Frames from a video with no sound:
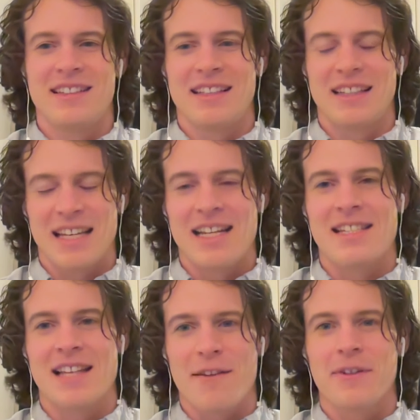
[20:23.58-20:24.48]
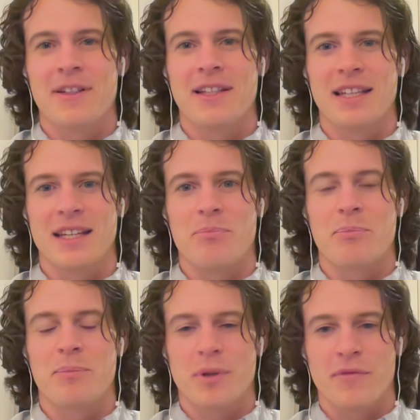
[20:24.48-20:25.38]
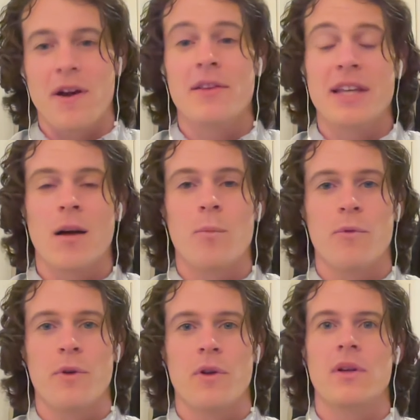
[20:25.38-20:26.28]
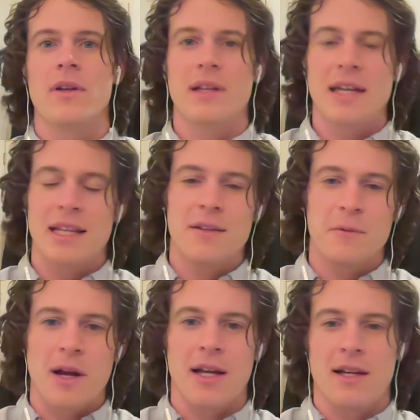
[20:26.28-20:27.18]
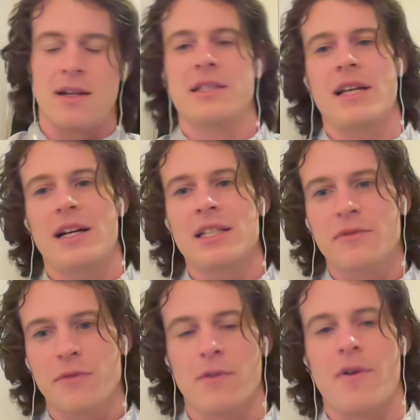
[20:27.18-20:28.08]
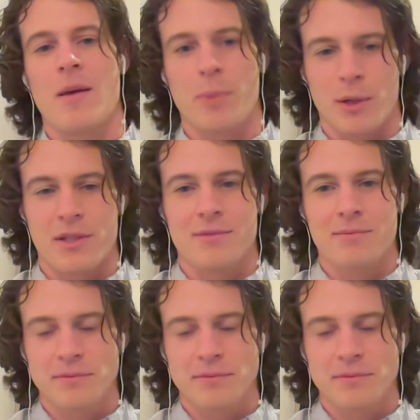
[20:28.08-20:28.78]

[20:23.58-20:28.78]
it is definitely profoundly helpful in the right context for the right person.